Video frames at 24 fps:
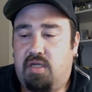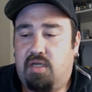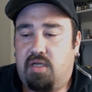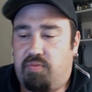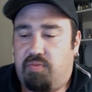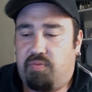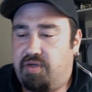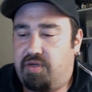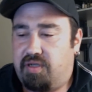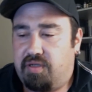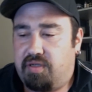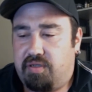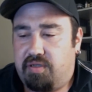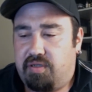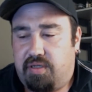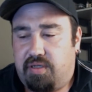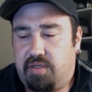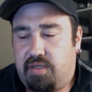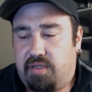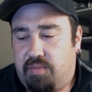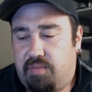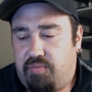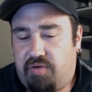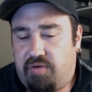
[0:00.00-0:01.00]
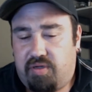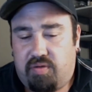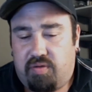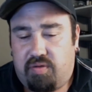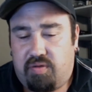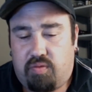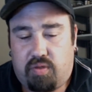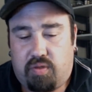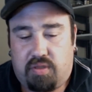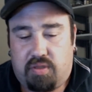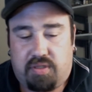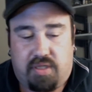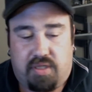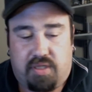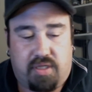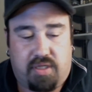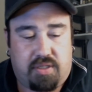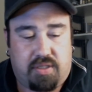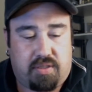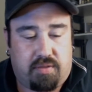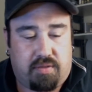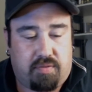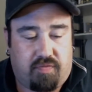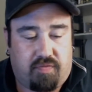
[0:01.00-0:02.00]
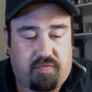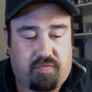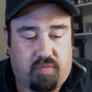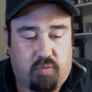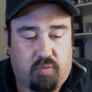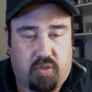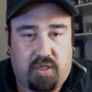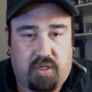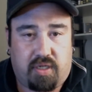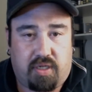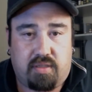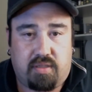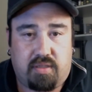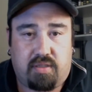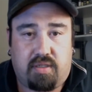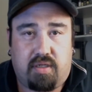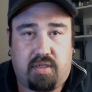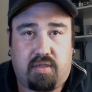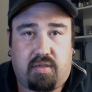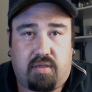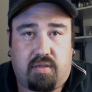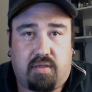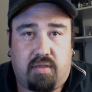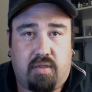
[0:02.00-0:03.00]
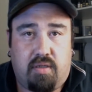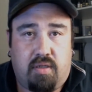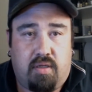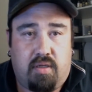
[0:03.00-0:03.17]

Pretty good organization from what I can tell.